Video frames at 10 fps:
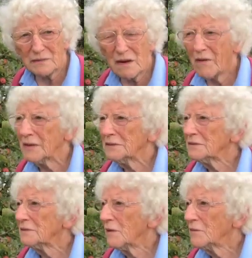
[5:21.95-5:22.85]
There's some
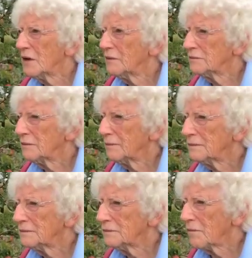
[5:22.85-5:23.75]
odd places out there.
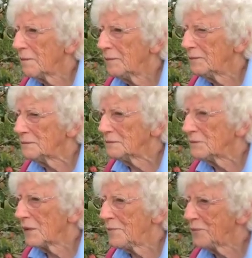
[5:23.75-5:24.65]
Some small
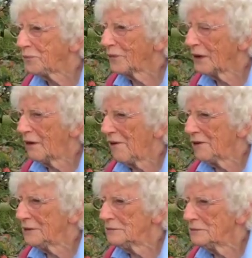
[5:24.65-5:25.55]

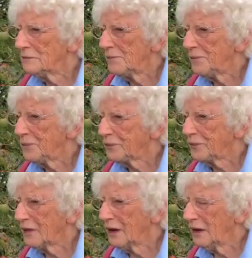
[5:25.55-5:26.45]
Eagland Hill
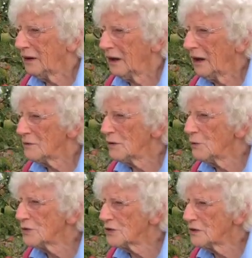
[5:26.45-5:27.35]
and Yeah, it
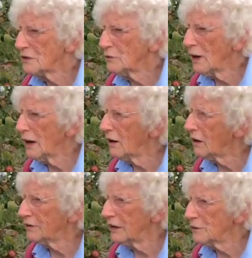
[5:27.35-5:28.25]
was well
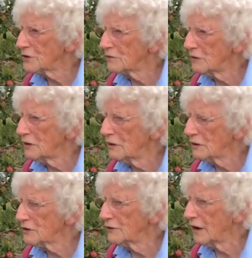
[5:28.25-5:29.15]
on. It was not
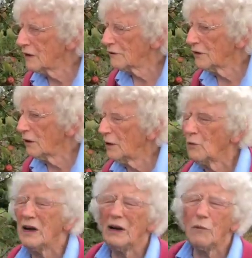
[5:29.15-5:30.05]
so far off. It
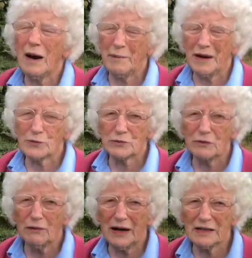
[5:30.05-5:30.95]
perhaps wasn't
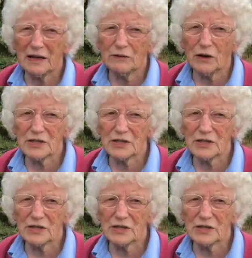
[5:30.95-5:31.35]
right at Knott End.